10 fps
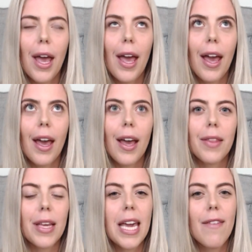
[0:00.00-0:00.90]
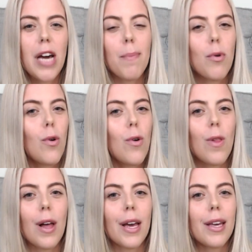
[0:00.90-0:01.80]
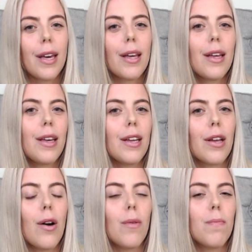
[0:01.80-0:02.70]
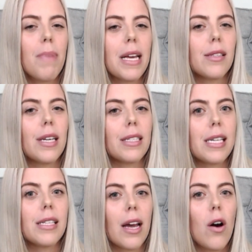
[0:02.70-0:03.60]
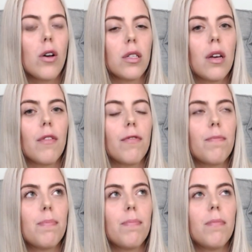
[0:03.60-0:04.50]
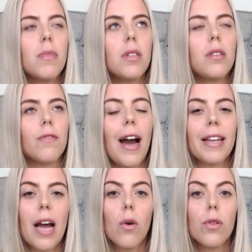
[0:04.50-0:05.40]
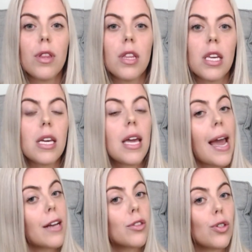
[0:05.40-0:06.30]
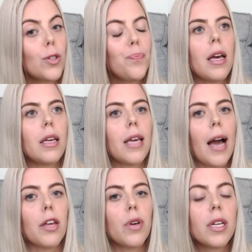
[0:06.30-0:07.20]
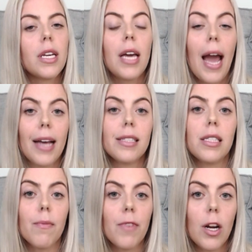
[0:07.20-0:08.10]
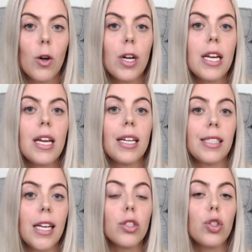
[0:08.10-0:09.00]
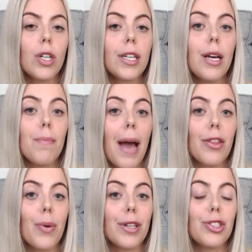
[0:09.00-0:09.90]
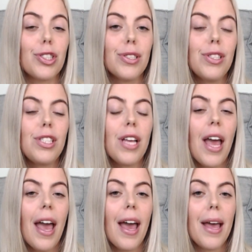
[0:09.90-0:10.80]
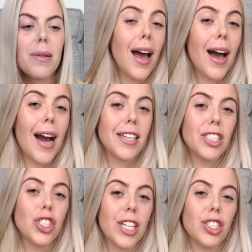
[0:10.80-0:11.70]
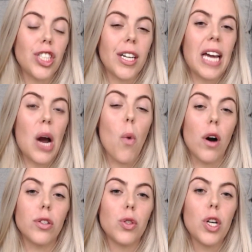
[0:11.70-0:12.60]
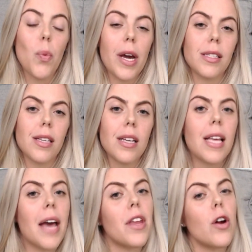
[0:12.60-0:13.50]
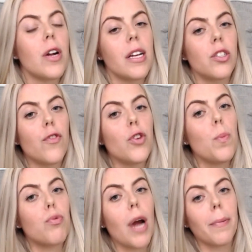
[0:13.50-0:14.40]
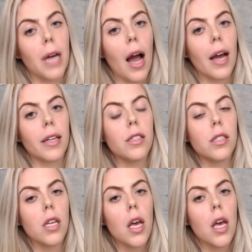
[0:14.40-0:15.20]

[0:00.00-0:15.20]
And they gave a couple, like, you know, basic details of to find out the answer. Yeah, you can get asked some very eccentric math questions, and I suggest checking out Wall Street Oasis and their interview prep guides